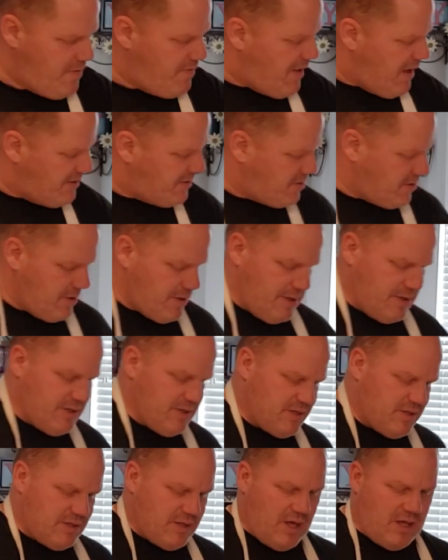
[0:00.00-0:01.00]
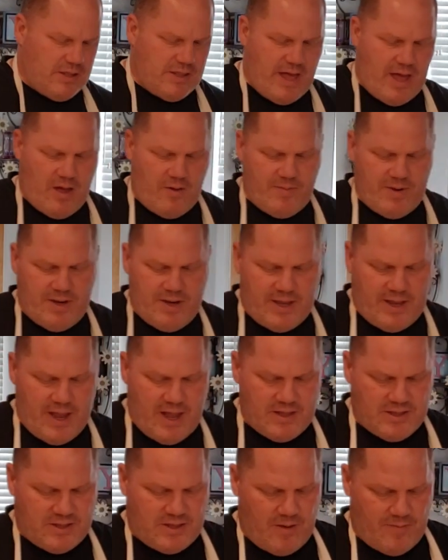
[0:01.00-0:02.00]
that's going to just allow me to
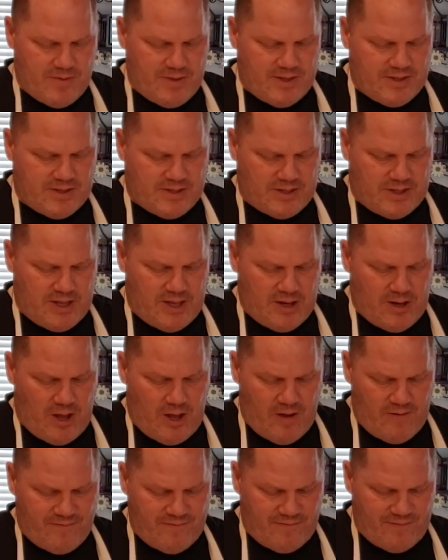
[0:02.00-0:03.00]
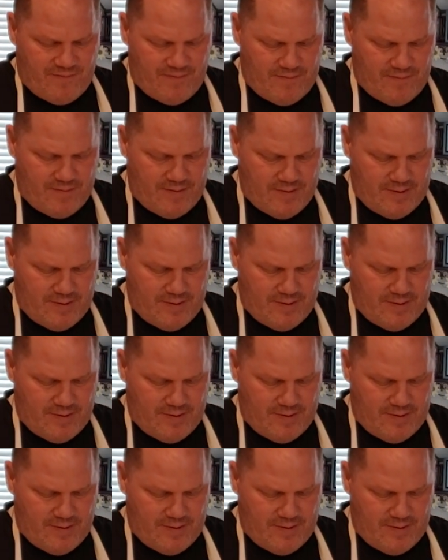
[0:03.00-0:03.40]
get some of the skin off.